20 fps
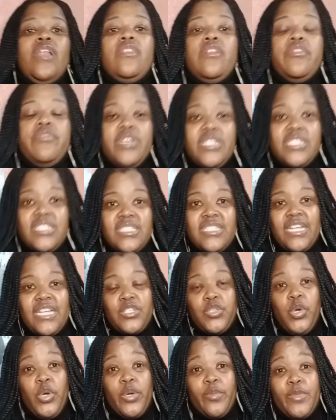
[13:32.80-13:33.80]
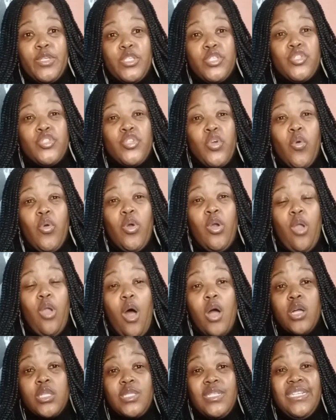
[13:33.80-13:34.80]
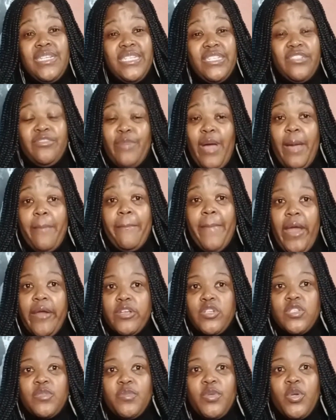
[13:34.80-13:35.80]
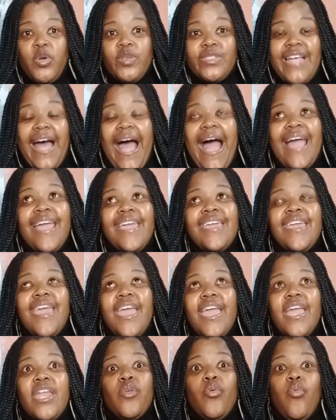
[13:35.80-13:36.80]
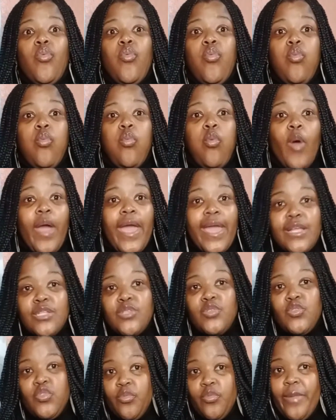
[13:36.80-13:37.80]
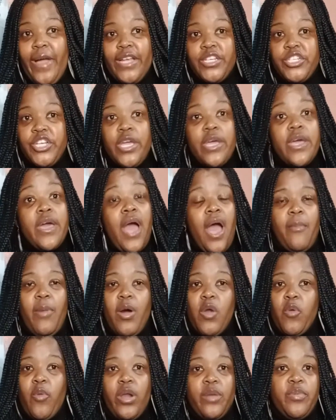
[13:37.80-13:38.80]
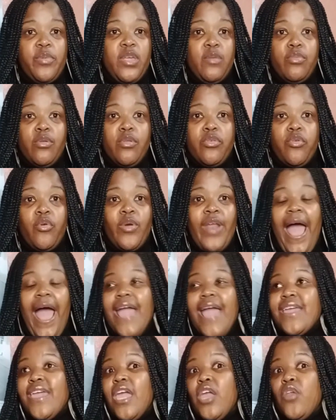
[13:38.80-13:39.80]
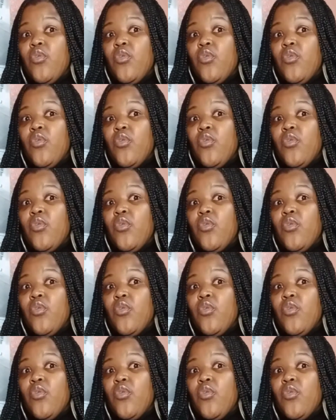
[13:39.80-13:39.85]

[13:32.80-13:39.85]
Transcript: one of the reasons that took me so long to leave my marriage was because I cared way too much about what people thought.